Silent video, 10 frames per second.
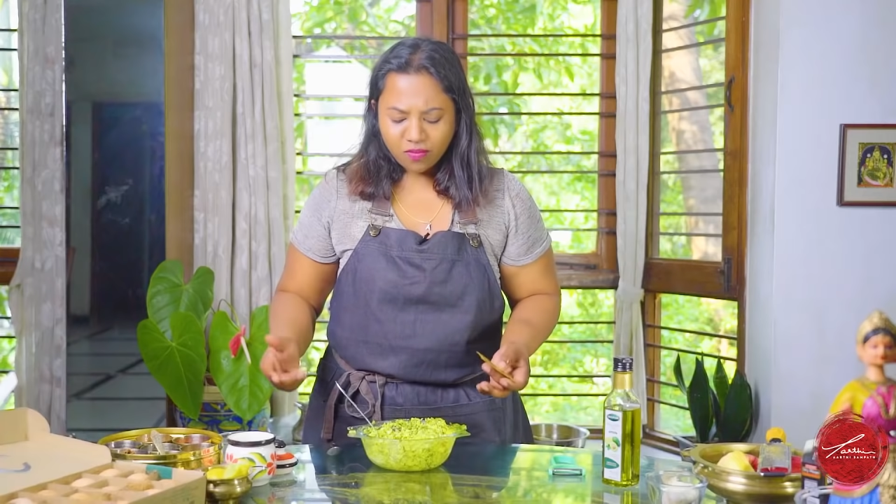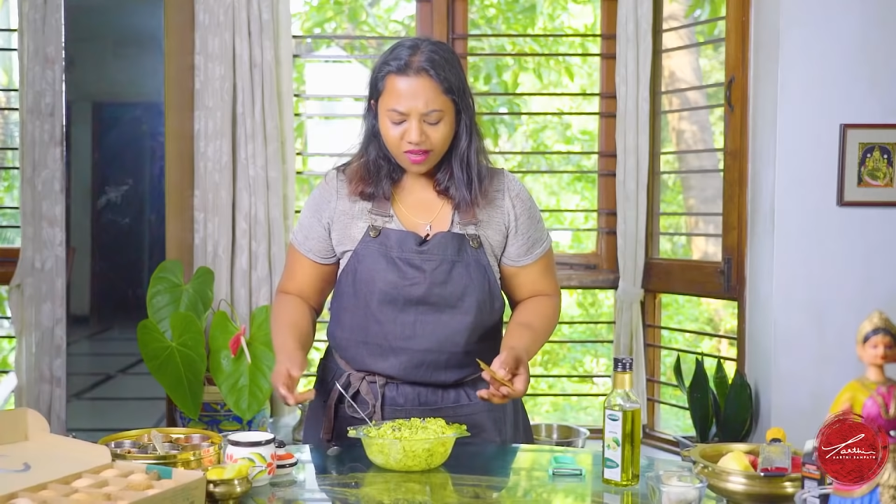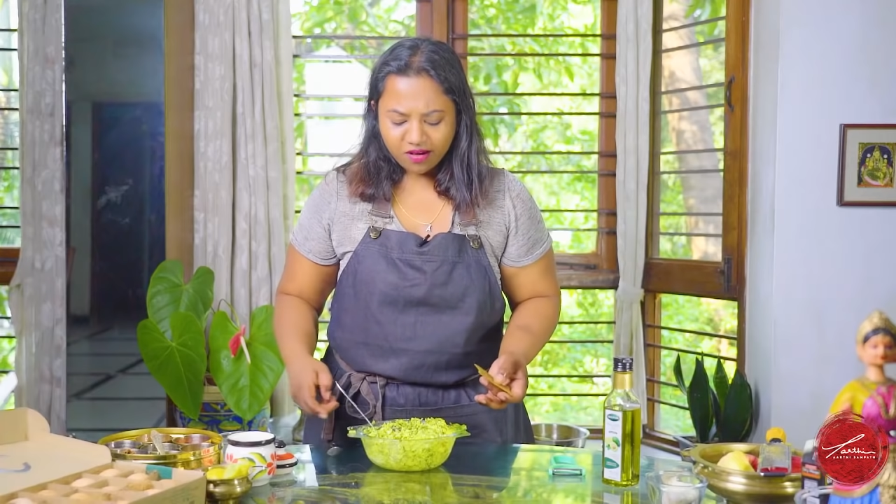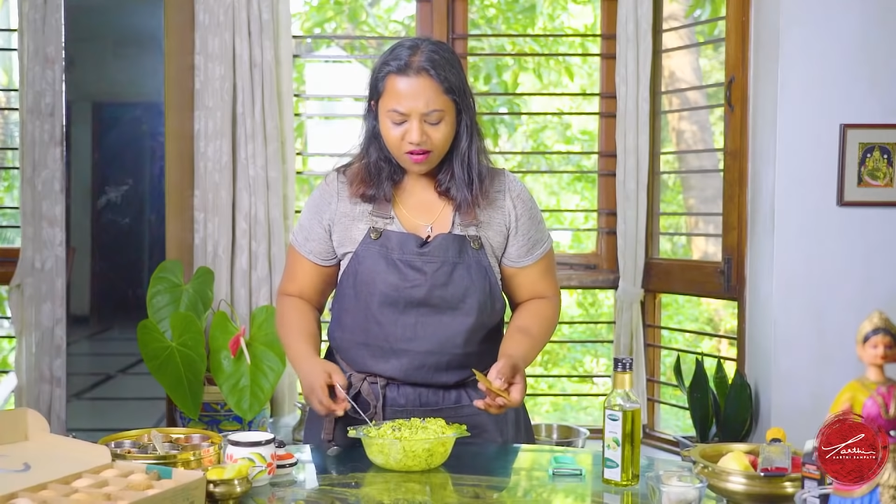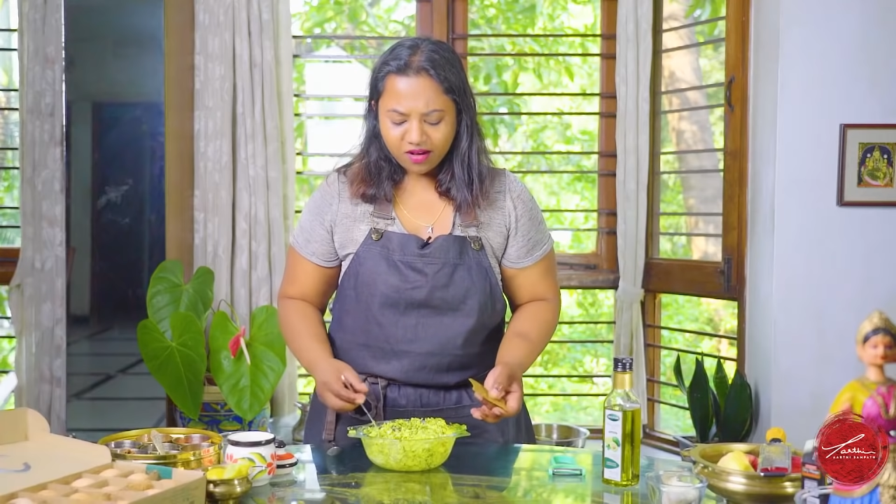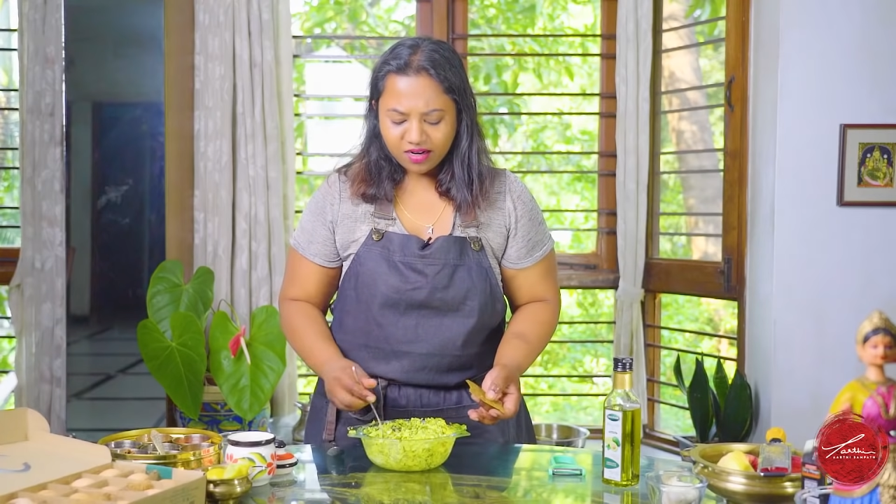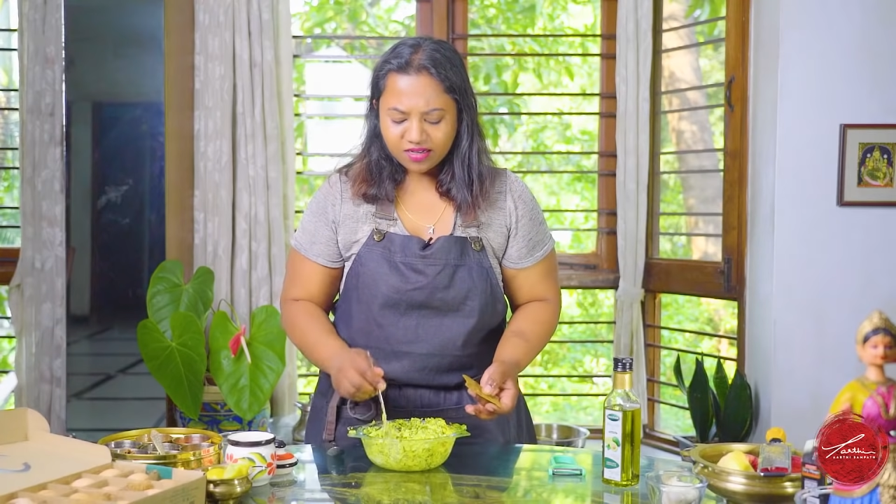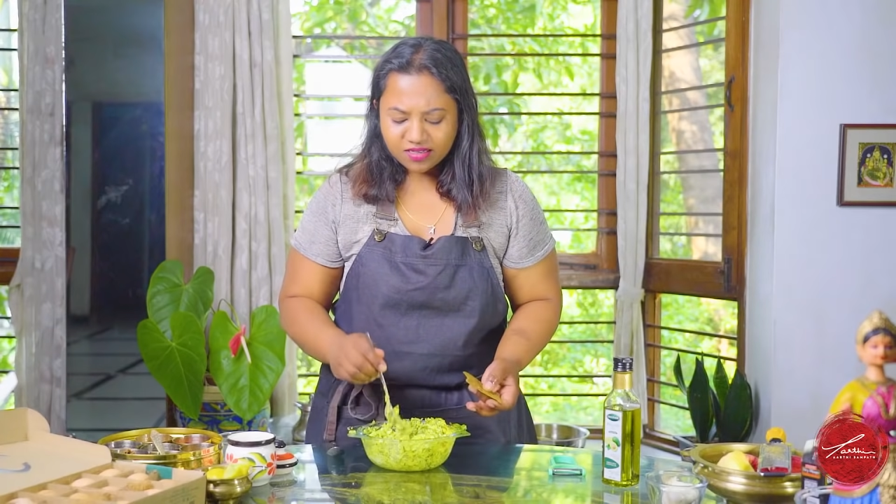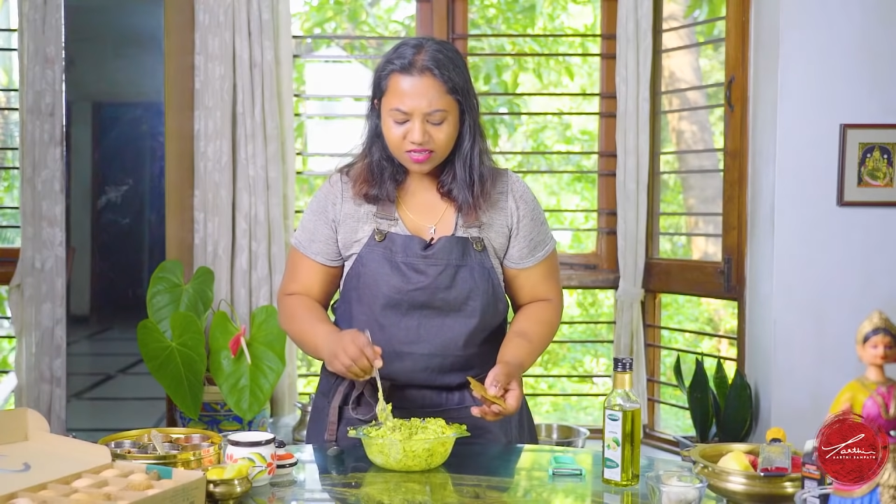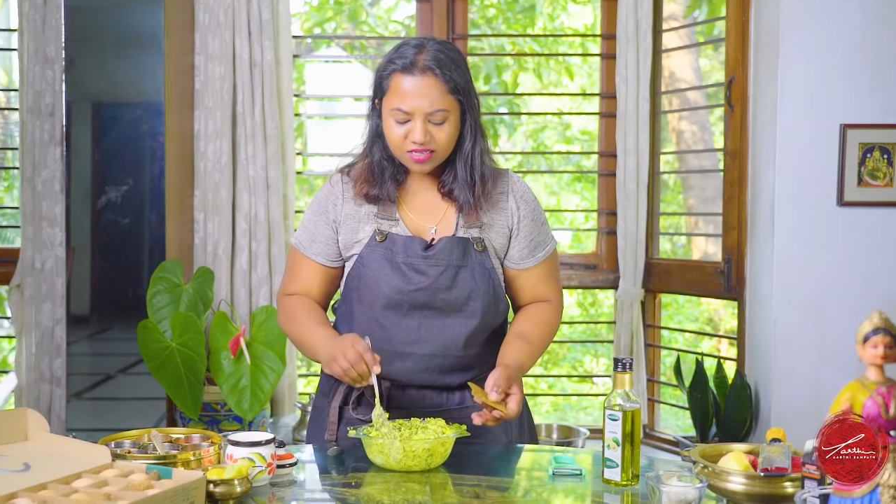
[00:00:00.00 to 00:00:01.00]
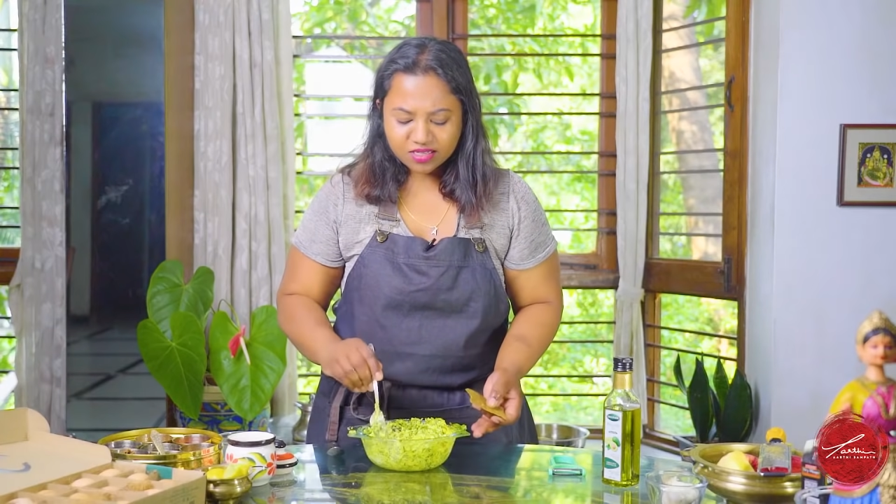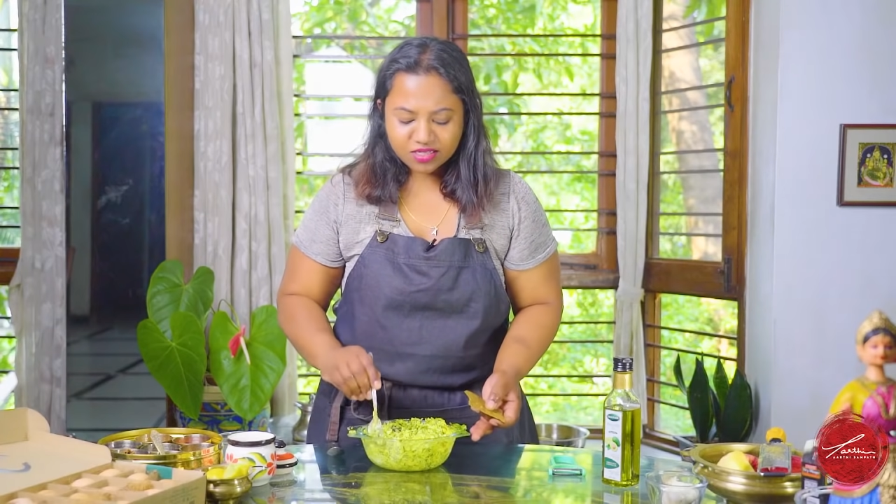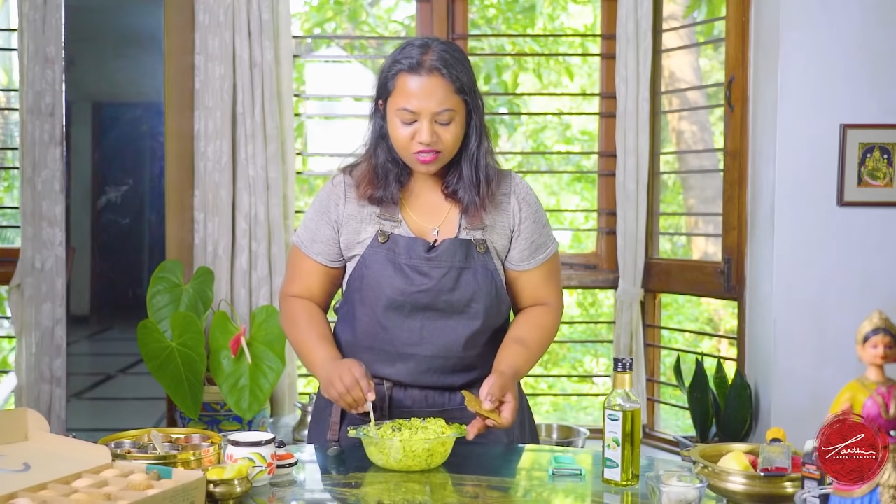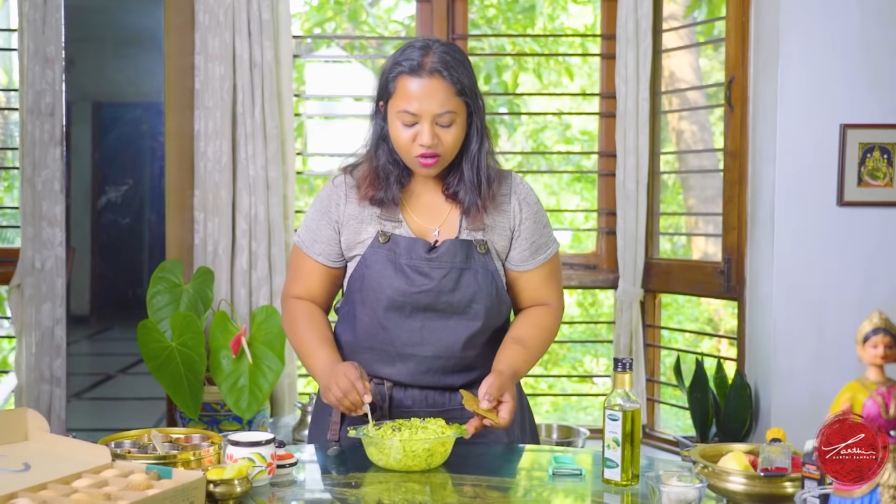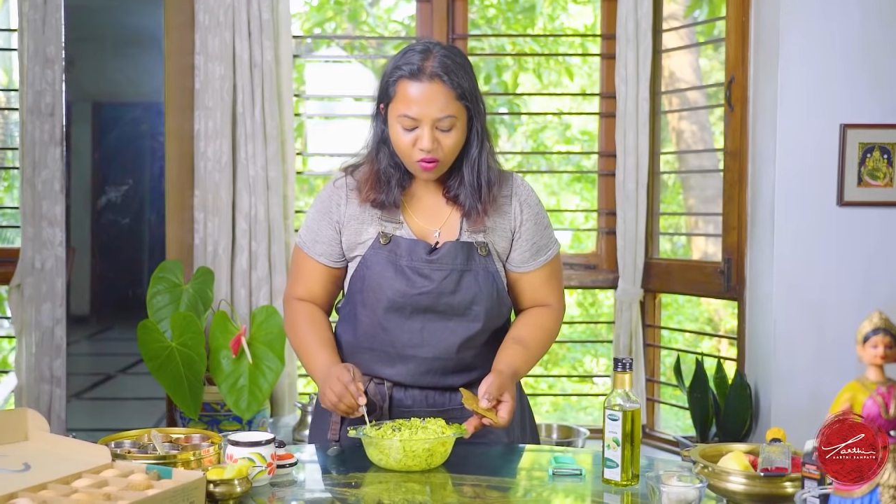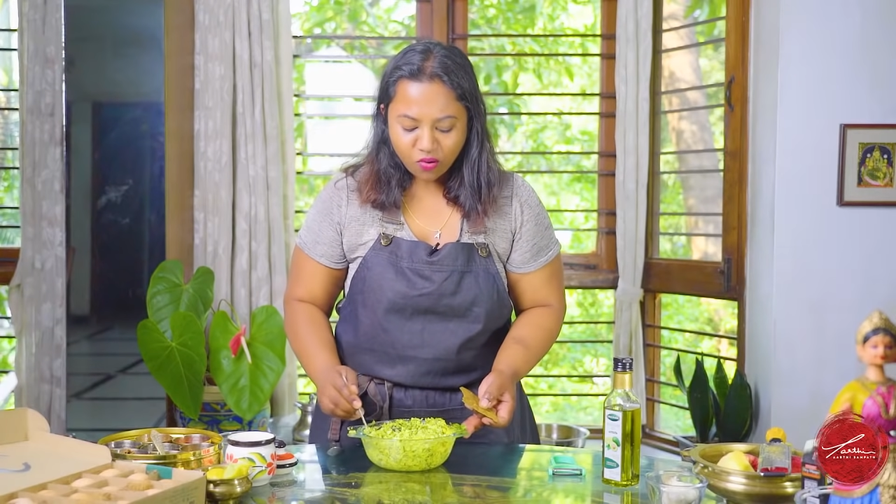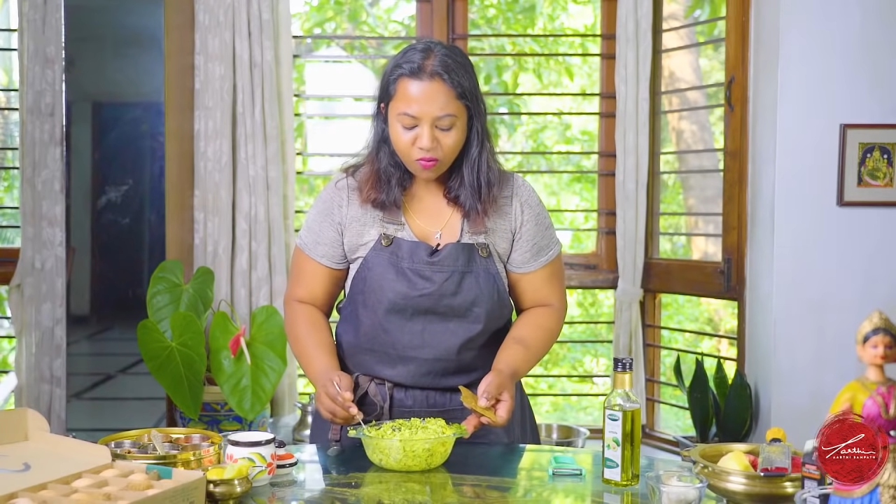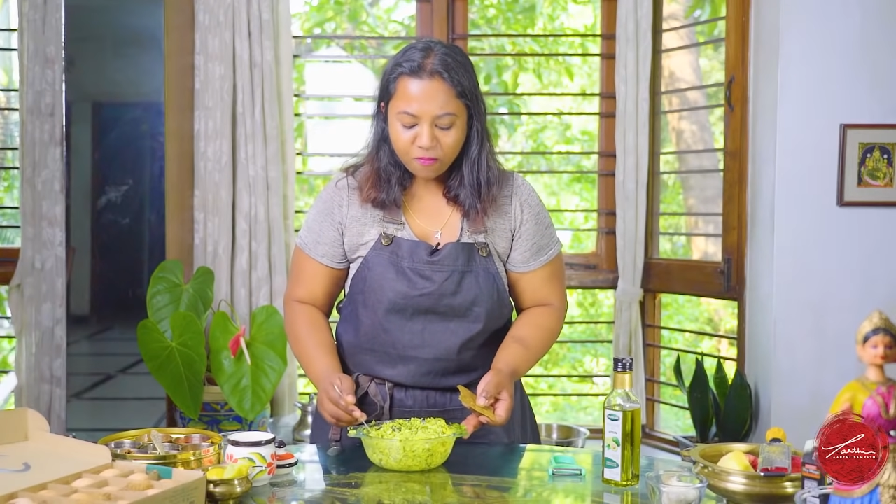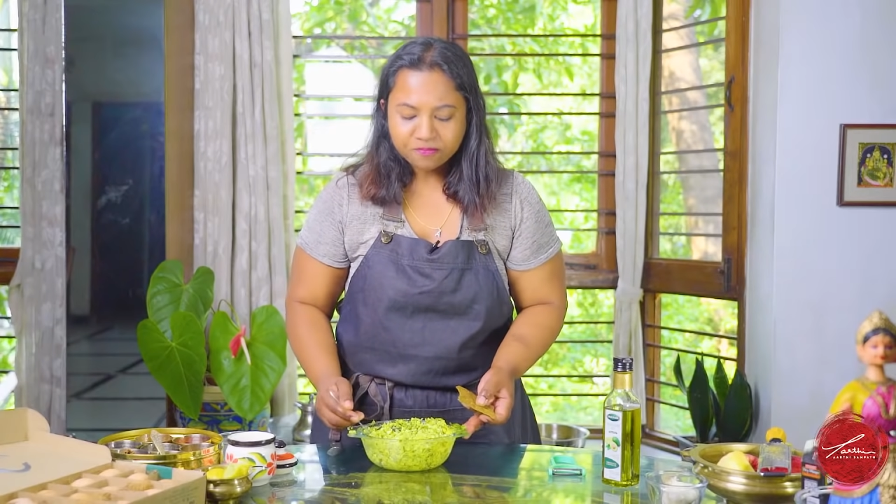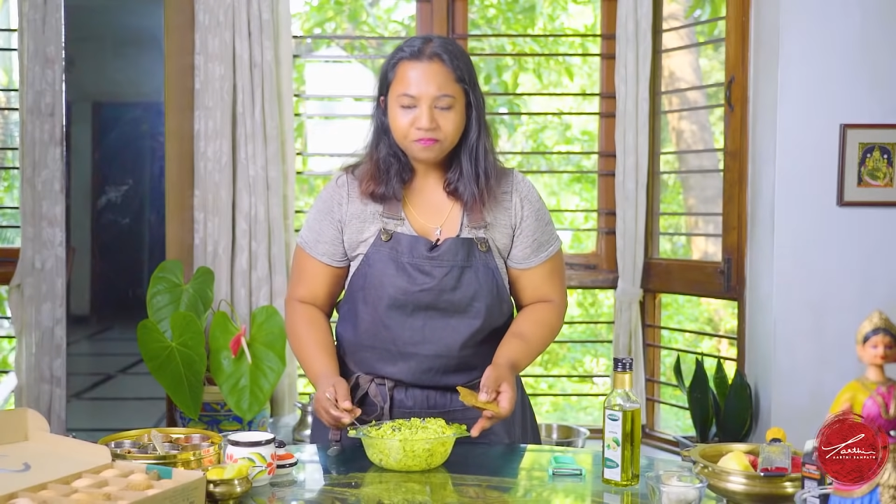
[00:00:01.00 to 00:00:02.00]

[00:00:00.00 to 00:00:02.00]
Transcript: my God, this is so